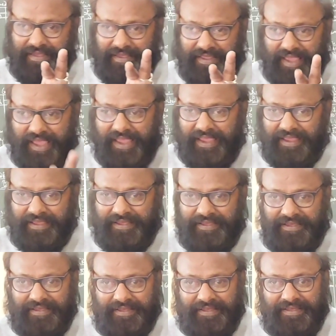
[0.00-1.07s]

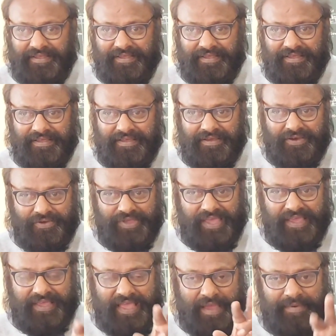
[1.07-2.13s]
A,
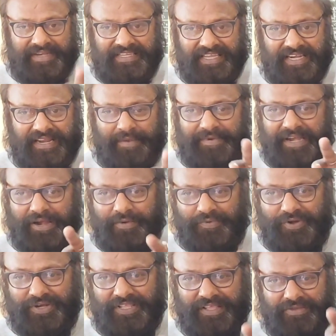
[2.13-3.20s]
okay, additional capital of
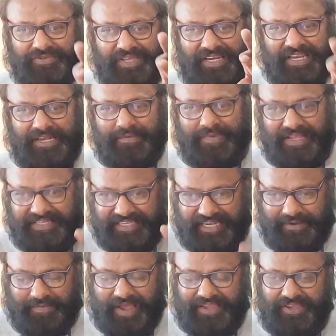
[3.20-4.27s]
20,000
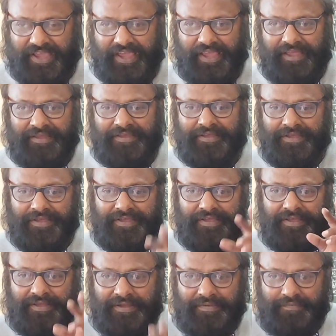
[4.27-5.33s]
invested by A
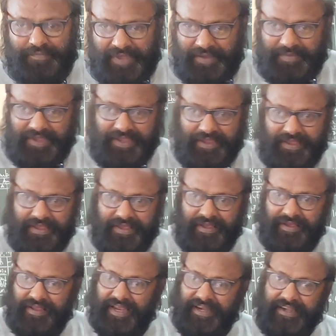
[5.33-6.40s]
may be
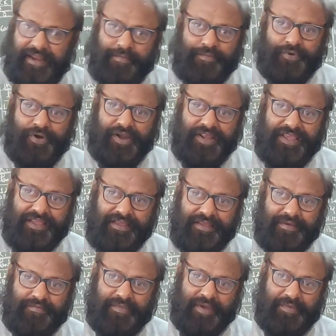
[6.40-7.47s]
a temporary,
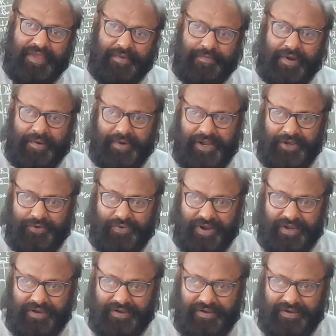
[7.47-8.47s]
may be a permanent one.